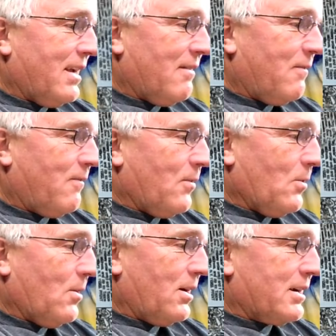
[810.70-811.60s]
We have
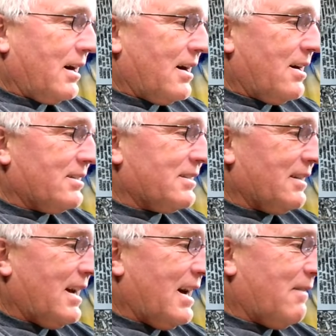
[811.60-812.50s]
4 cards
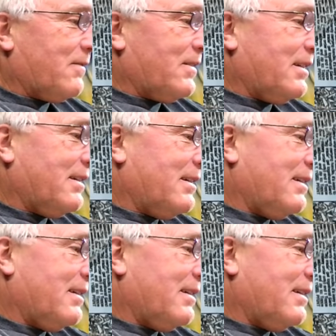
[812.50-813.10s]
left.